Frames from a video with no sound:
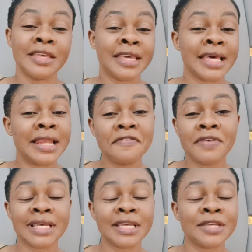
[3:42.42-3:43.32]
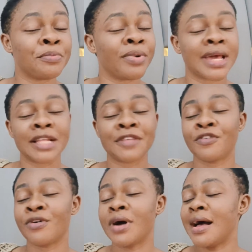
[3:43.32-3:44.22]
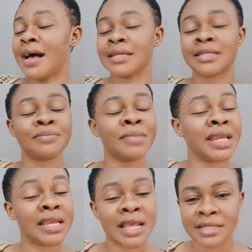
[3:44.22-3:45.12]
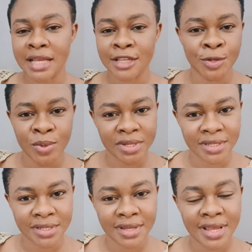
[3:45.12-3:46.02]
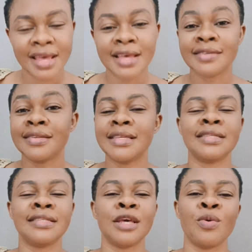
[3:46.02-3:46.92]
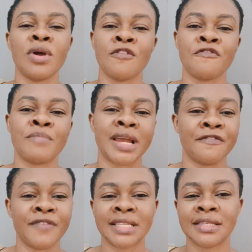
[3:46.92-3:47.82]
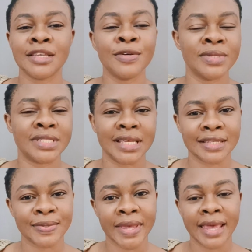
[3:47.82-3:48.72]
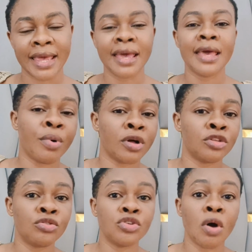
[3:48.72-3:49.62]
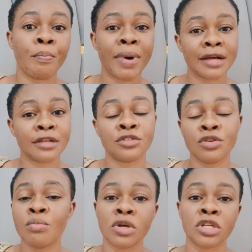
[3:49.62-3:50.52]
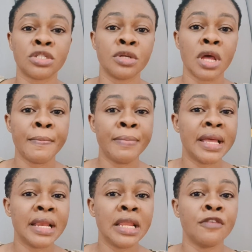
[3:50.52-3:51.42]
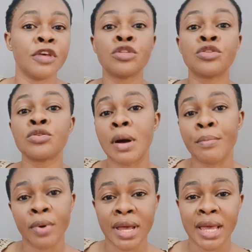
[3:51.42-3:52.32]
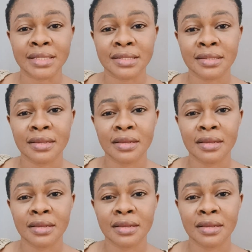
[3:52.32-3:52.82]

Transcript: You can leave it in your pocket for as many days as you want. So this is a way of manifesting good things, okay? But do not pack so much bay leaf into one pocket.